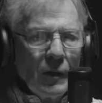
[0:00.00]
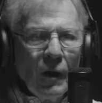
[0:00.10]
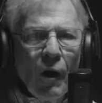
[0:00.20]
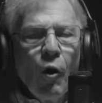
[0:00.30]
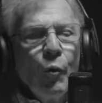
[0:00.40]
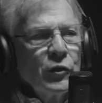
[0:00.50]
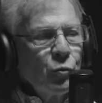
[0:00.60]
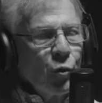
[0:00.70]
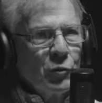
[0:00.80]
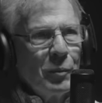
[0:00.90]
I always
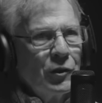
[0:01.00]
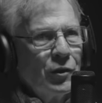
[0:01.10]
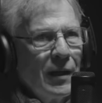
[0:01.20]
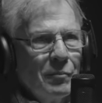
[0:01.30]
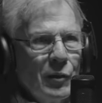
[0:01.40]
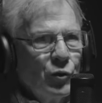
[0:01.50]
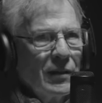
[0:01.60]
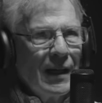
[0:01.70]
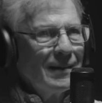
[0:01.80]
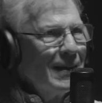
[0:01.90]
wore spit shine boots.
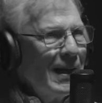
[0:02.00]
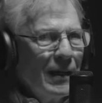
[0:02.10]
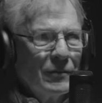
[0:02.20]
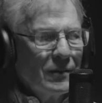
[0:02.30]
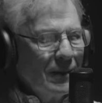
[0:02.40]
I